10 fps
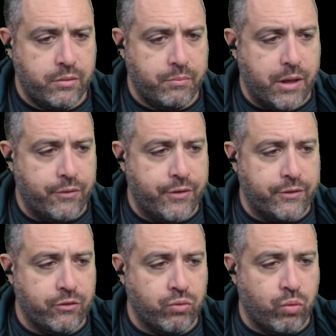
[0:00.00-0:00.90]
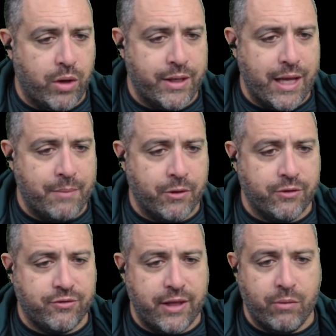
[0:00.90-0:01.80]
But I don't think there's one game on the
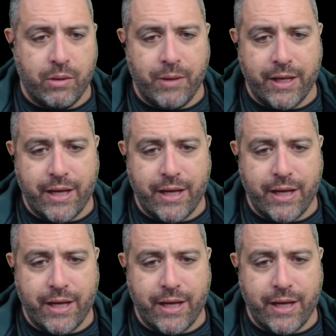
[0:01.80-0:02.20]
slate where I'm like,